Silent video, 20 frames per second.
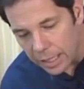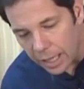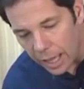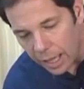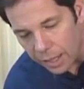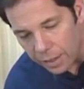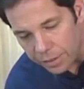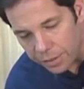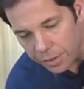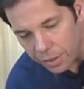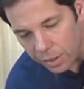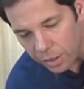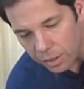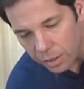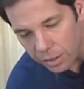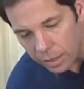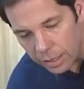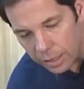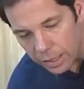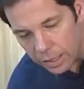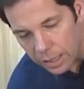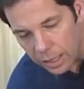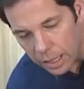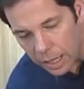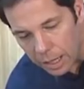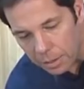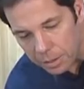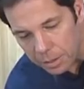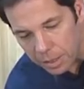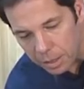And so
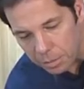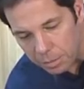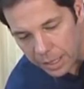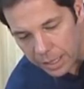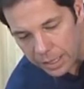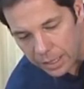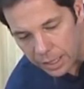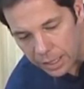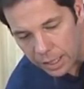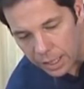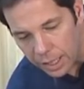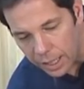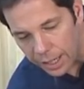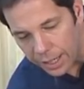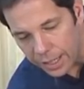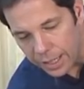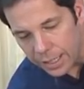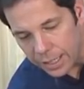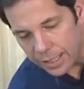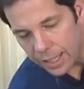I'm going to make the cut.